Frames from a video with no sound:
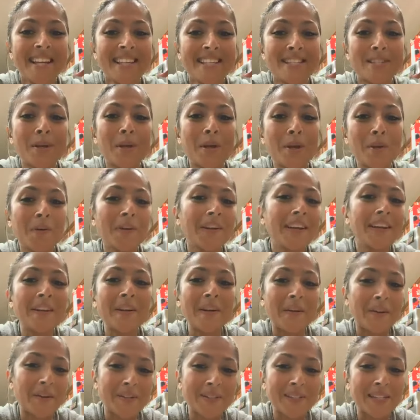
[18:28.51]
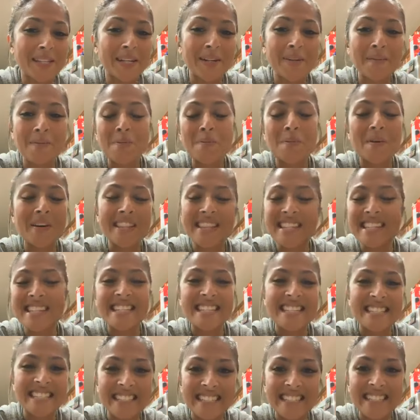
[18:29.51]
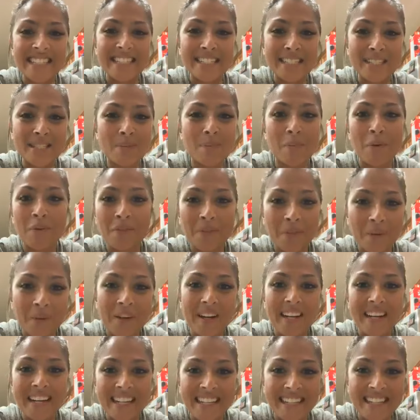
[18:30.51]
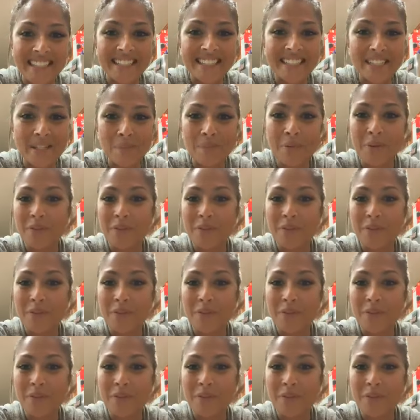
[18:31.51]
So he already knows like what the deal is beforehand,